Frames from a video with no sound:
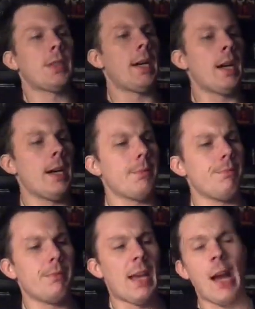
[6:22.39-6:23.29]
Uh,
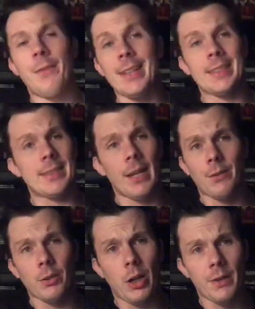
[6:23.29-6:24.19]
I've had
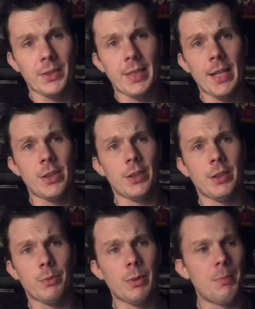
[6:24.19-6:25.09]
several
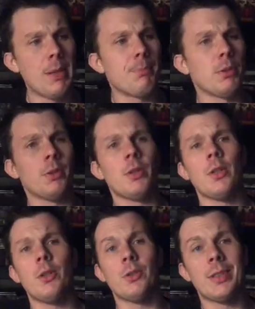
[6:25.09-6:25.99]
conversations with people
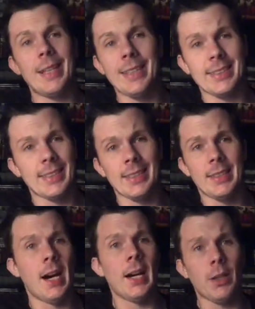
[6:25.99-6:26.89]
who say this is
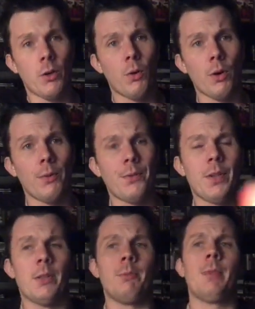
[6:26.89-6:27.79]
not a horror
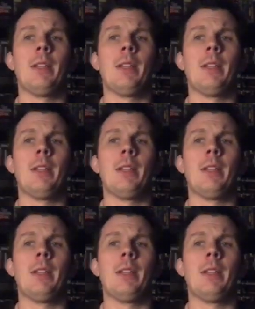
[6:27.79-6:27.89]
film.